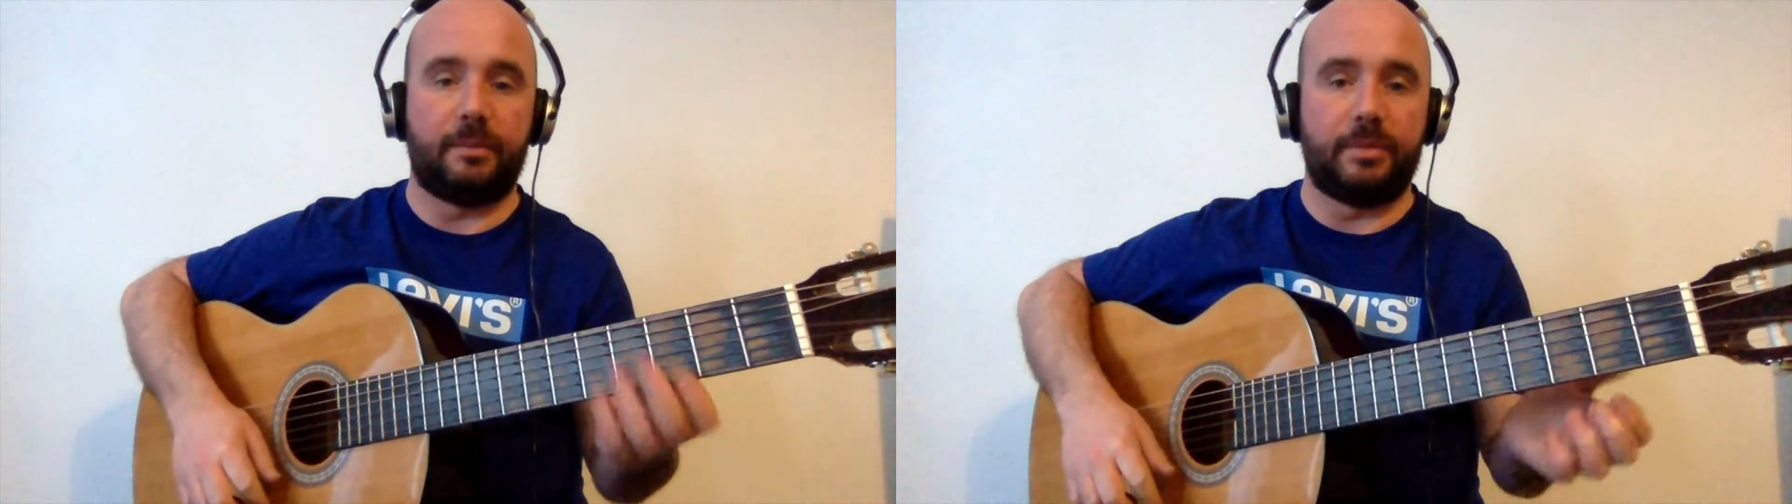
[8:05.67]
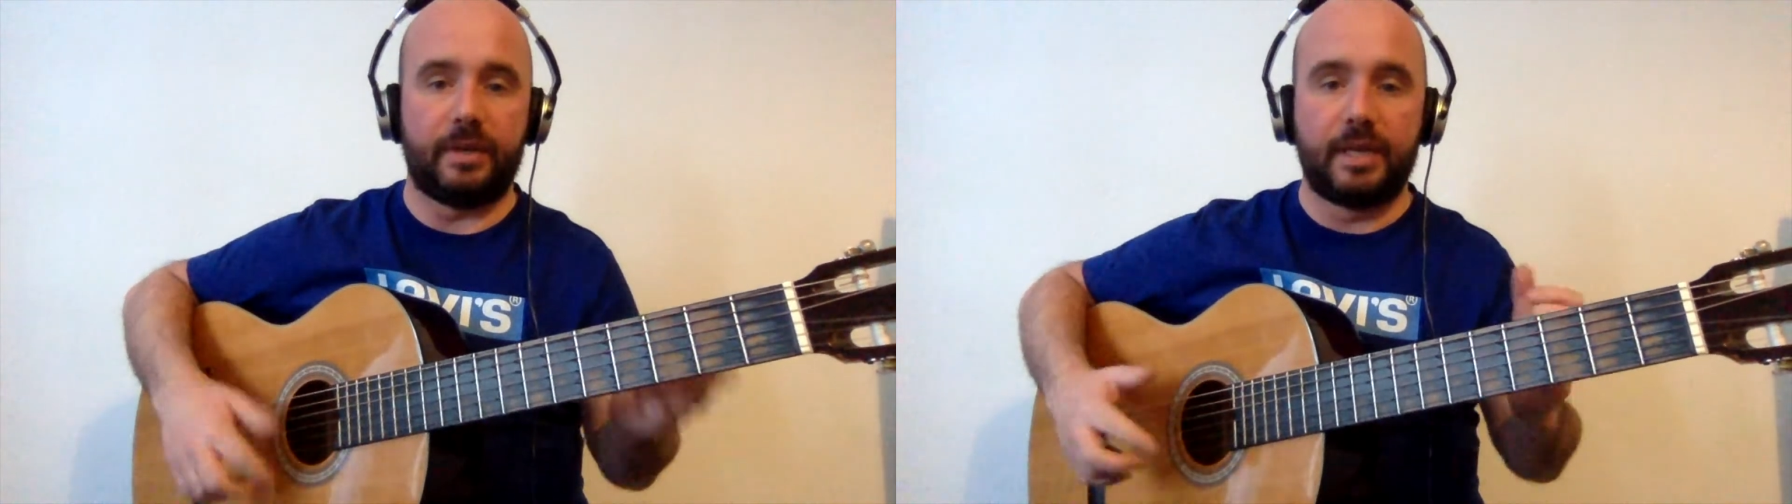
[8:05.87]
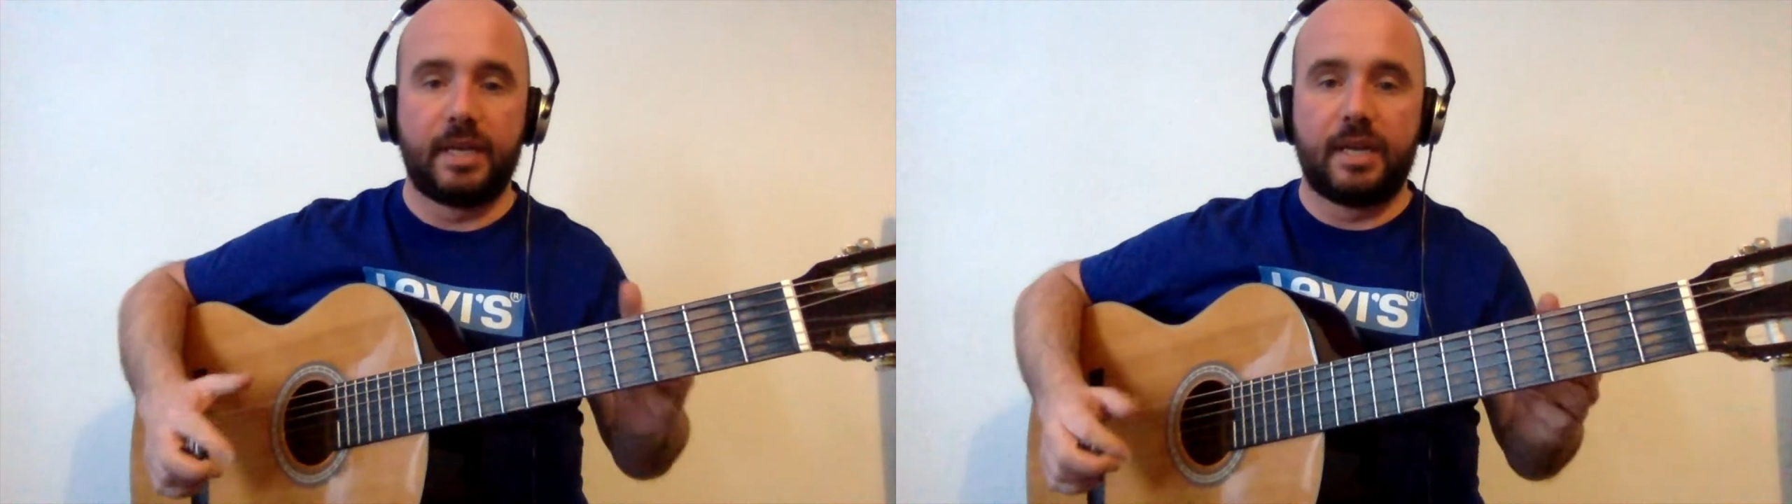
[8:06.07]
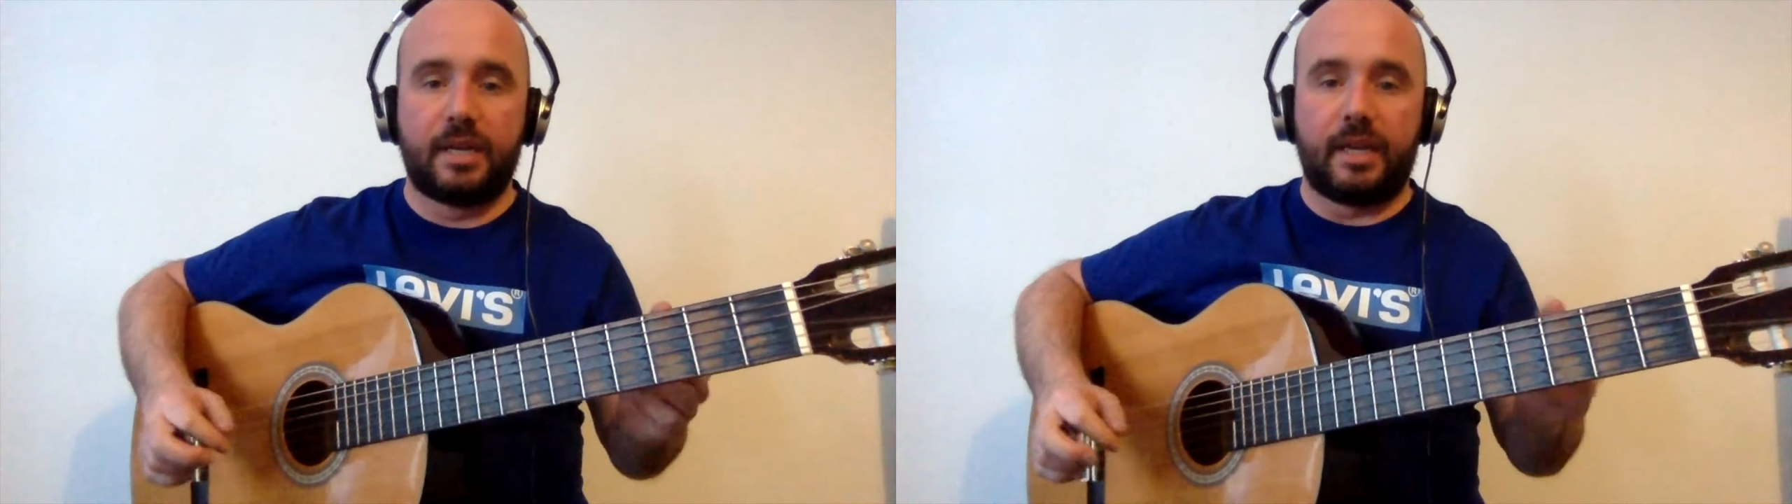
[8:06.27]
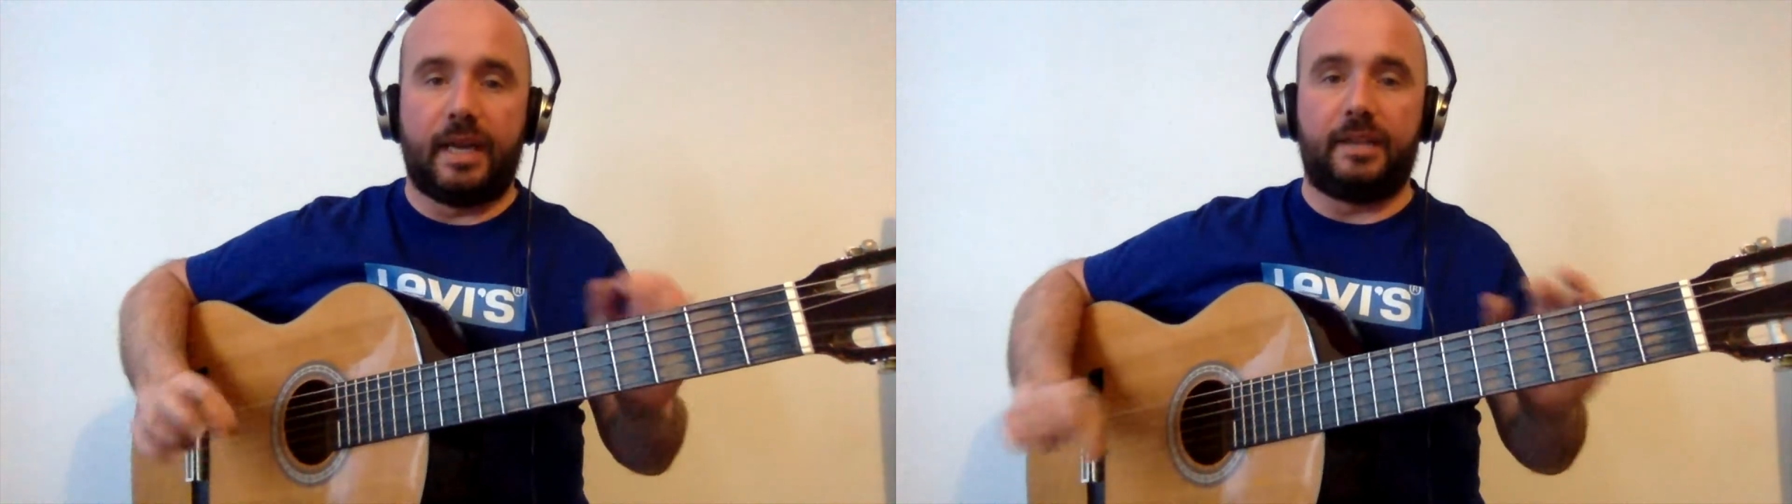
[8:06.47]
But
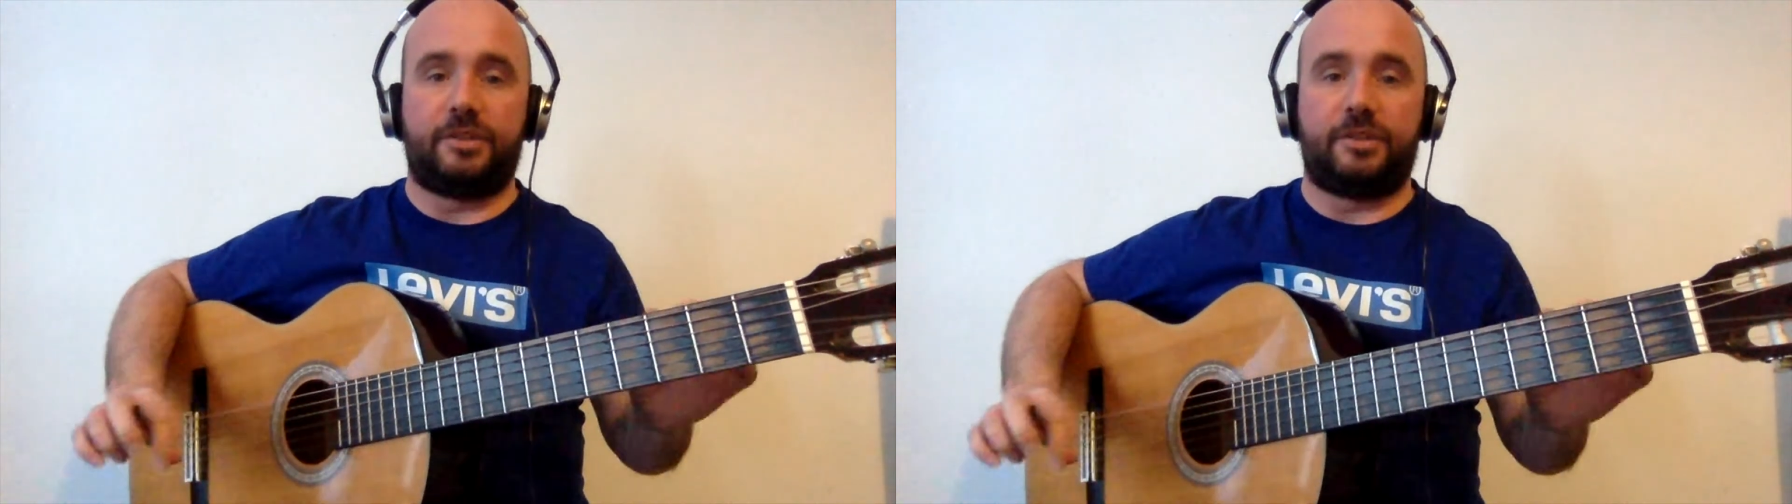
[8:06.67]
in this